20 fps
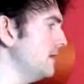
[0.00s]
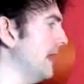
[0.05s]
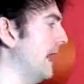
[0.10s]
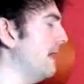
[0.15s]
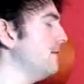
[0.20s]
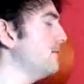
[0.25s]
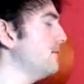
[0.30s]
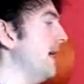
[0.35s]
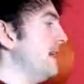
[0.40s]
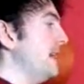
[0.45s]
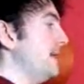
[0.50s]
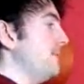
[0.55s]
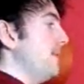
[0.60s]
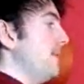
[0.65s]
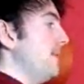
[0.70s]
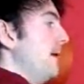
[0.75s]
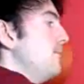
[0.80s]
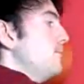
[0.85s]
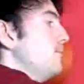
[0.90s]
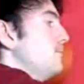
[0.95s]
That's basically
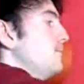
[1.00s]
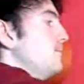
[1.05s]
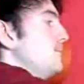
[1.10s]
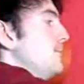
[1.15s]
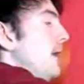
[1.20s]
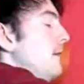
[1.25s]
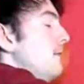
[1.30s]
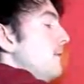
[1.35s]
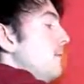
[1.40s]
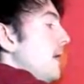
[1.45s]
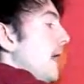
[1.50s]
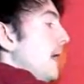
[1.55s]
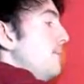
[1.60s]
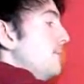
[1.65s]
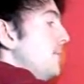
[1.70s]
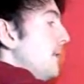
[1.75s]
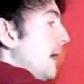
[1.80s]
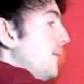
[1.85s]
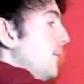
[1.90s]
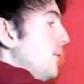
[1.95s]
my
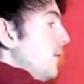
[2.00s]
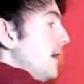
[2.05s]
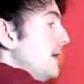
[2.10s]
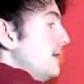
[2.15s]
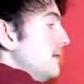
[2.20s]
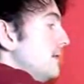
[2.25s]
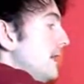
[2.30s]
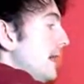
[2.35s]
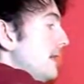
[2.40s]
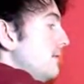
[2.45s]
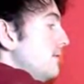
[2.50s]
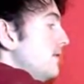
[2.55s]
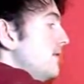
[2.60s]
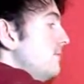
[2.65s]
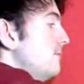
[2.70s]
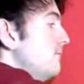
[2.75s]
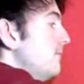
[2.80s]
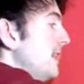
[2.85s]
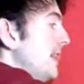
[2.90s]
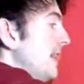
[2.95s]
point. So like,
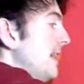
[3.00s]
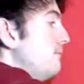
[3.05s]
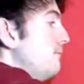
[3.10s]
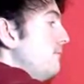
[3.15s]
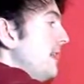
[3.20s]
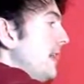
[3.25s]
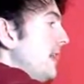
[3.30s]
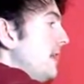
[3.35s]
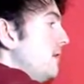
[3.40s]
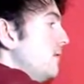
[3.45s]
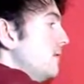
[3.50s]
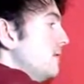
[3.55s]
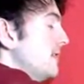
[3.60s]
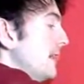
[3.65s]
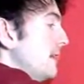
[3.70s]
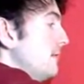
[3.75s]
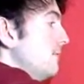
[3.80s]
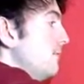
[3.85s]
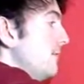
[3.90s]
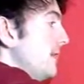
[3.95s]
we can all
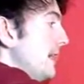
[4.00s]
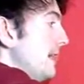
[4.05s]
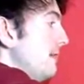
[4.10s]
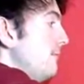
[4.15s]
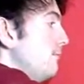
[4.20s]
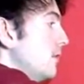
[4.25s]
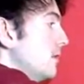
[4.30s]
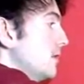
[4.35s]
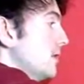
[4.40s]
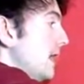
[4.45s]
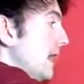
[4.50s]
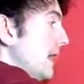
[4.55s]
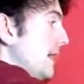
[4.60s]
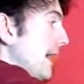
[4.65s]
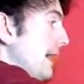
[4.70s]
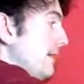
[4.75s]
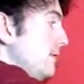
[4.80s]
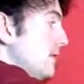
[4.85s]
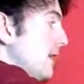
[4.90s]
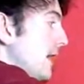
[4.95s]
say that we want a
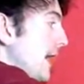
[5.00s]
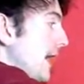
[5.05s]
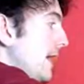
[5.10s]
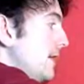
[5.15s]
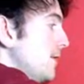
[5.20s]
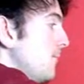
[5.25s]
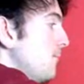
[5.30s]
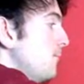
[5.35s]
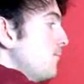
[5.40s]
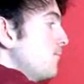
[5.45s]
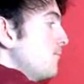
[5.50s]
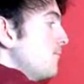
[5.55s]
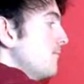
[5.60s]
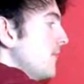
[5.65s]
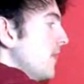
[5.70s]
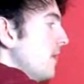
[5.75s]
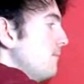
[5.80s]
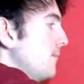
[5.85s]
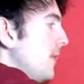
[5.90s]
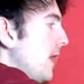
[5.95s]
name change,
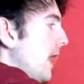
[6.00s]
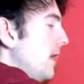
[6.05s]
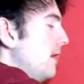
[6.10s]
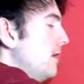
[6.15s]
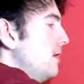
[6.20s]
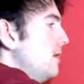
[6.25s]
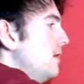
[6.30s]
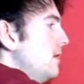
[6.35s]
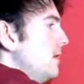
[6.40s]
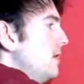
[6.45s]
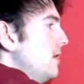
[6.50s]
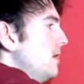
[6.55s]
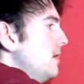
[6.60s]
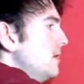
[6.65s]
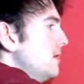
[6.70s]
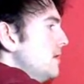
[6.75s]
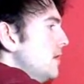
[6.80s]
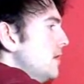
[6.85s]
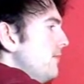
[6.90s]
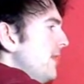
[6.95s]
but
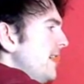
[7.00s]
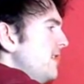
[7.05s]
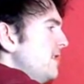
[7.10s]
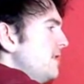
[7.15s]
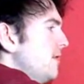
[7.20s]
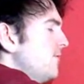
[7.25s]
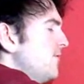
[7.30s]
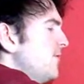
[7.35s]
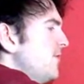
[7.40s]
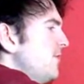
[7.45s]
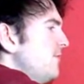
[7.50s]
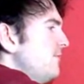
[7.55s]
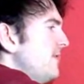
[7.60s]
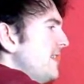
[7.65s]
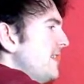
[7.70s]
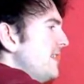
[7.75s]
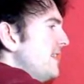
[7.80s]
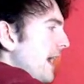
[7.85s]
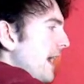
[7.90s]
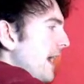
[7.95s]
the question of do
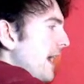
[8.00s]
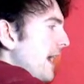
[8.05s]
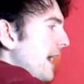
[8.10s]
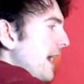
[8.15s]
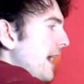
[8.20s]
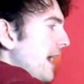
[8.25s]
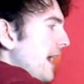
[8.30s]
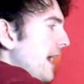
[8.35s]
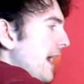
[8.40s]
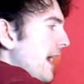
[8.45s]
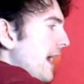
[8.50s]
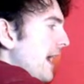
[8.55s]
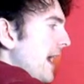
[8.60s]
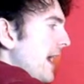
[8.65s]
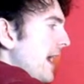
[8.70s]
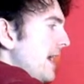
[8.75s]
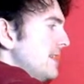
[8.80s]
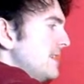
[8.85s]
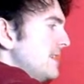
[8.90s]
we need it...